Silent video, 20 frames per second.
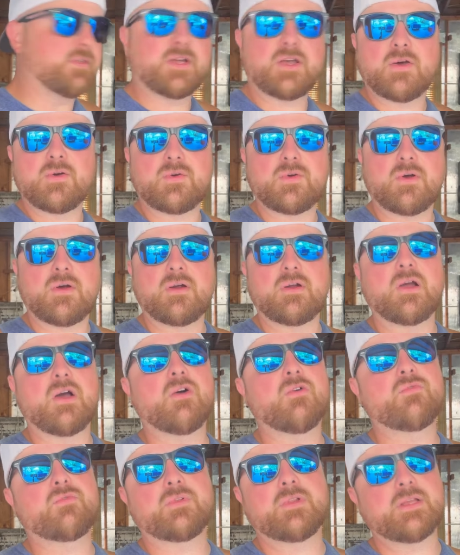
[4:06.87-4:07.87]
go-kart.
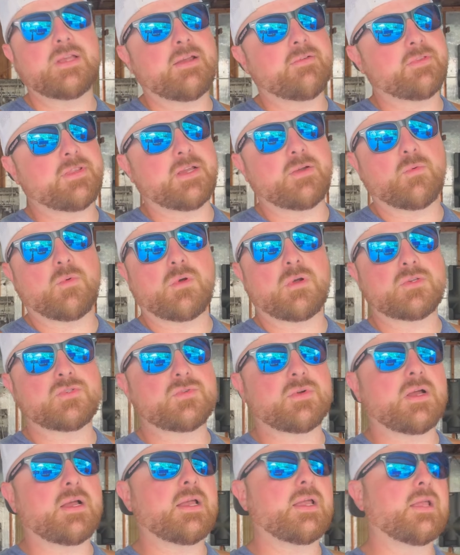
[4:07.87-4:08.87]
Hopefully everything works
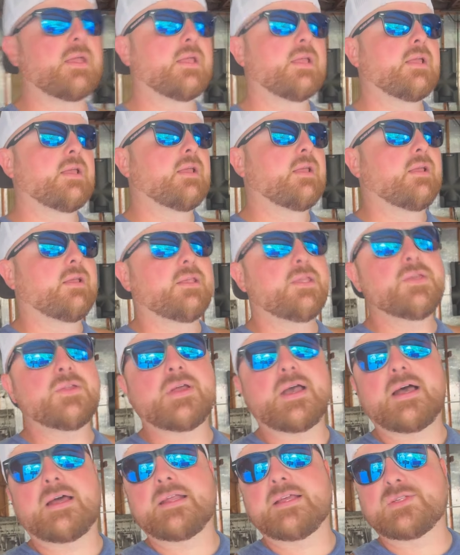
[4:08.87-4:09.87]
right. You
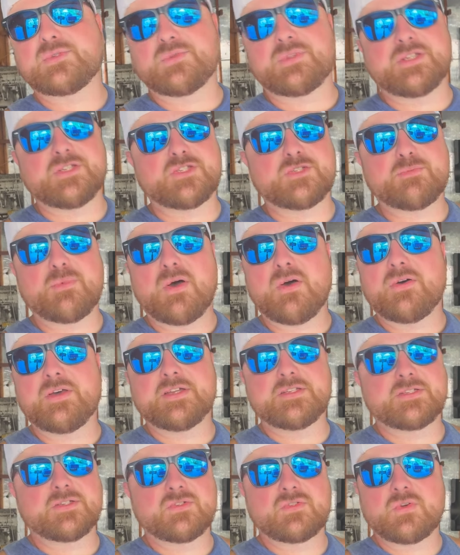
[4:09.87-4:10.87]
know how it is with these small
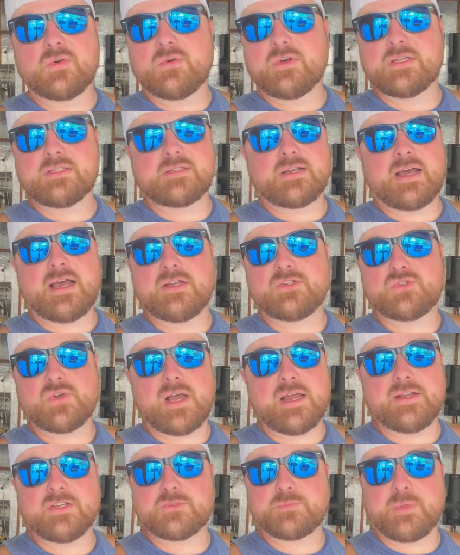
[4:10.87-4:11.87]
engine toys. And I
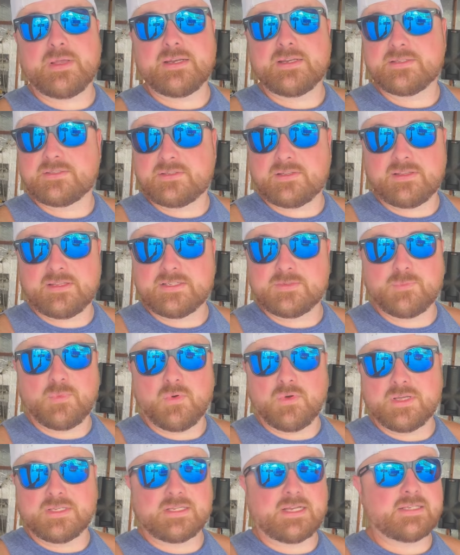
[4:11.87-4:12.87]
tried to explain this to these
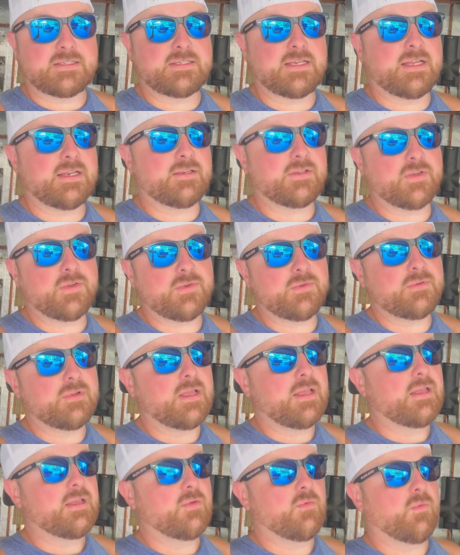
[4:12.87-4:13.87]
boys. I said, dude,
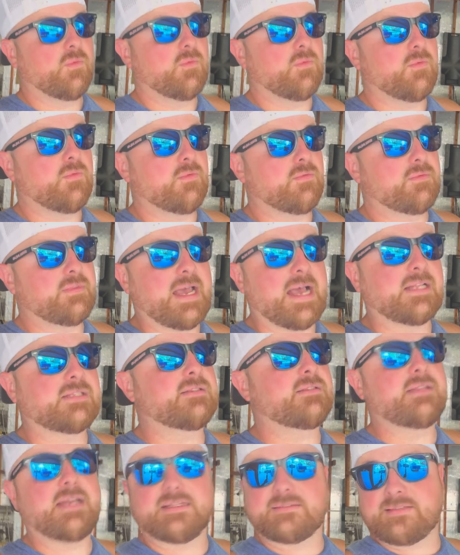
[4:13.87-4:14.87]

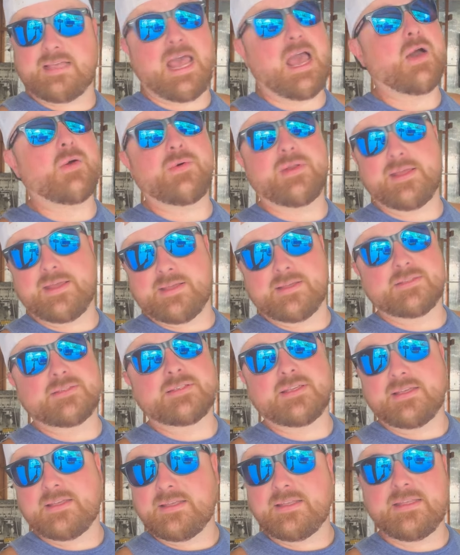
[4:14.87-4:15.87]
that's how it
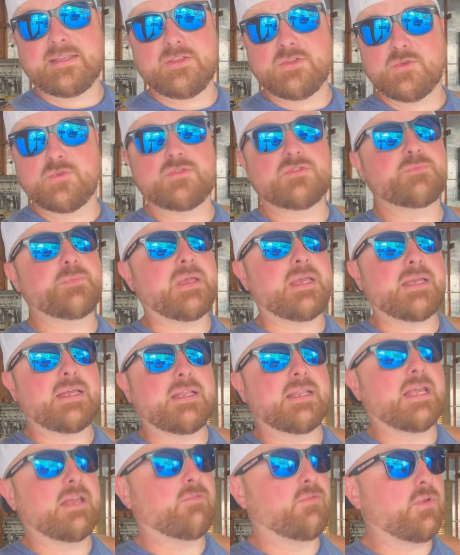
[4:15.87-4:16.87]
is. You
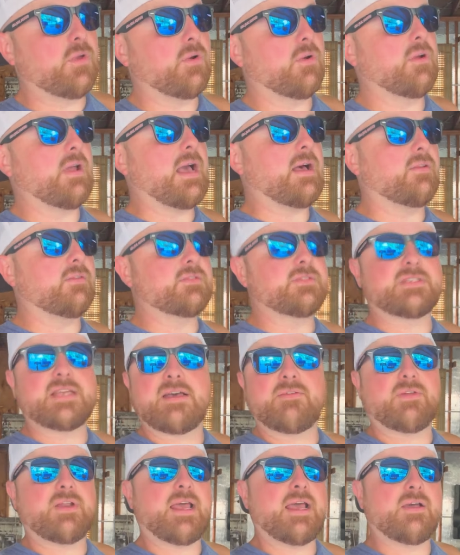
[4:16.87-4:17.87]
spend, if you're out
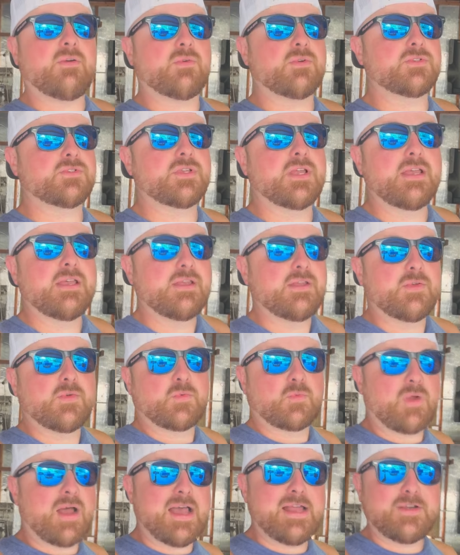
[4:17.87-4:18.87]
7 hours
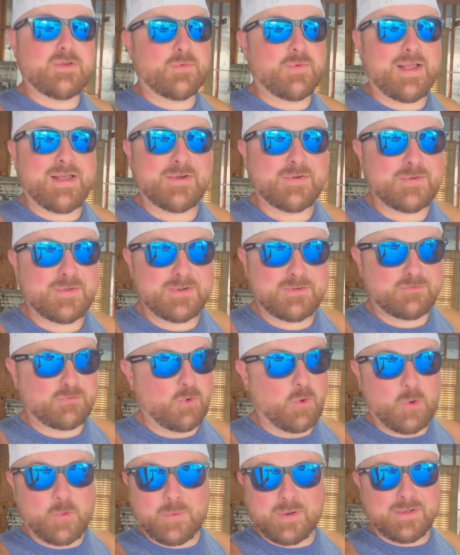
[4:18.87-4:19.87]
riding around on a
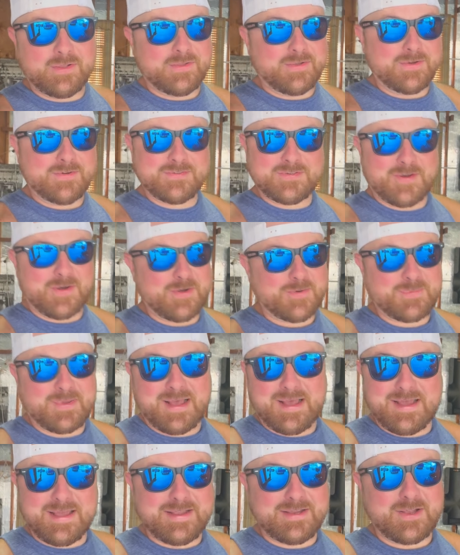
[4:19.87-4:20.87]
four-wheeler, dirt
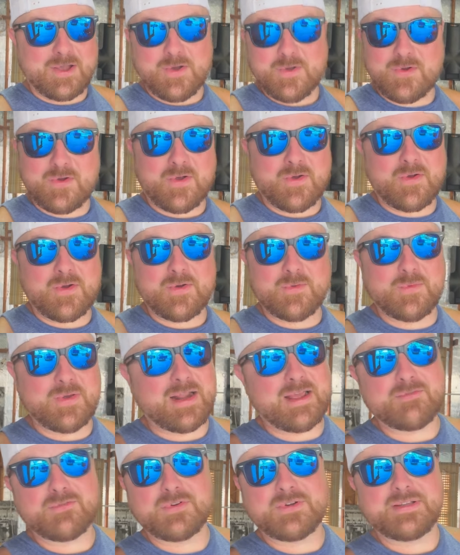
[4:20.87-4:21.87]
bike, go-kart,
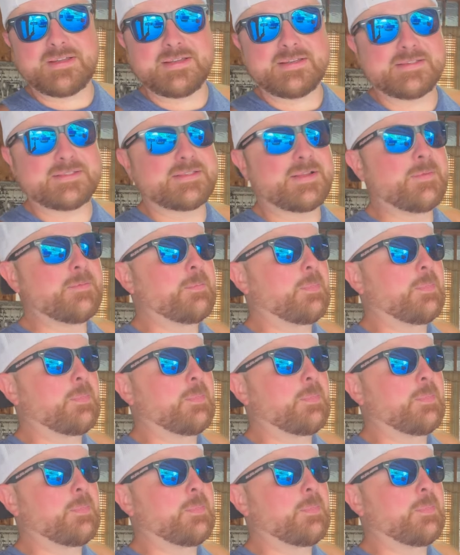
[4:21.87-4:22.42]
whatever it is,